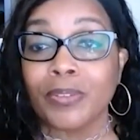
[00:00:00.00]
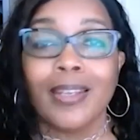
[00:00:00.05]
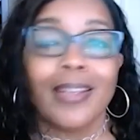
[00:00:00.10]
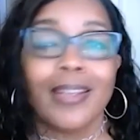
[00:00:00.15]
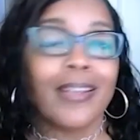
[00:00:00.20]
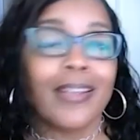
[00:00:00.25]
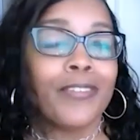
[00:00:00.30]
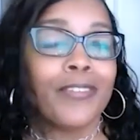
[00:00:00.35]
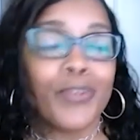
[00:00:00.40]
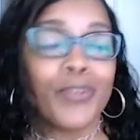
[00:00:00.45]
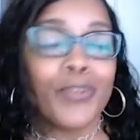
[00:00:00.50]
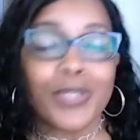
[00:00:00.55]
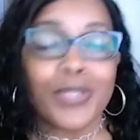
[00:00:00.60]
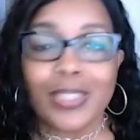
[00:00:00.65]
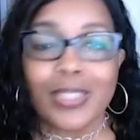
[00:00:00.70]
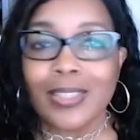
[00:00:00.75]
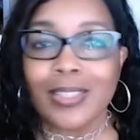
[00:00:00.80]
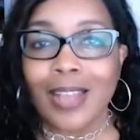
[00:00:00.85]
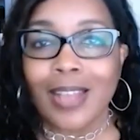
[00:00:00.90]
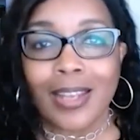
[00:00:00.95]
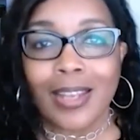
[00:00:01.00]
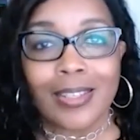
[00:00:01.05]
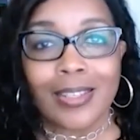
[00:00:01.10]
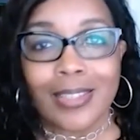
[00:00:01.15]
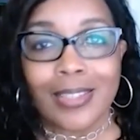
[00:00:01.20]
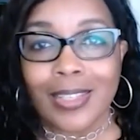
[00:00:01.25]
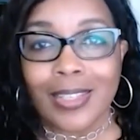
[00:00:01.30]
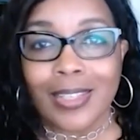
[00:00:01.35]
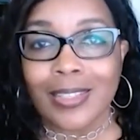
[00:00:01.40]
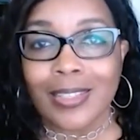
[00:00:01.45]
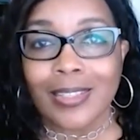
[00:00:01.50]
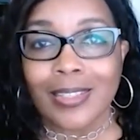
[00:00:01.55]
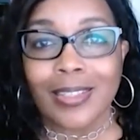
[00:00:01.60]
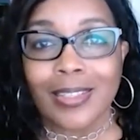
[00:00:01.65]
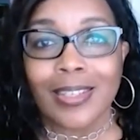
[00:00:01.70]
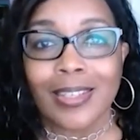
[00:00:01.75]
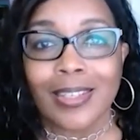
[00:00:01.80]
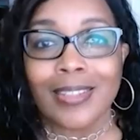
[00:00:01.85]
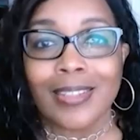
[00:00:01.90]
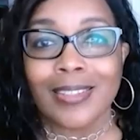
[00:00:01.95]
Now, of course, it's not as easy
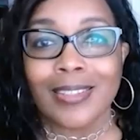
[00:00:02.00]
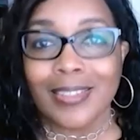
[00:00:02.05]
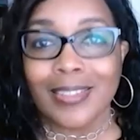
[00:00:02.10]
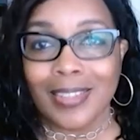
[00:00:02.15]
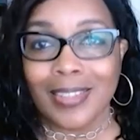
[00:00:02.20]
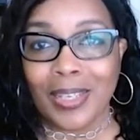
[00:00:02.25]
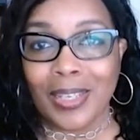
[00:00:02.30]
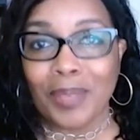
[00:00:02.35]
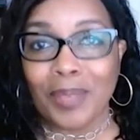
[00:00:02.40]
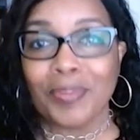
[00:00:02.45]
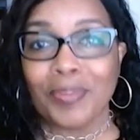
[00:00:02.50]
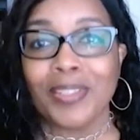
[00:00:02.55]
as it seems.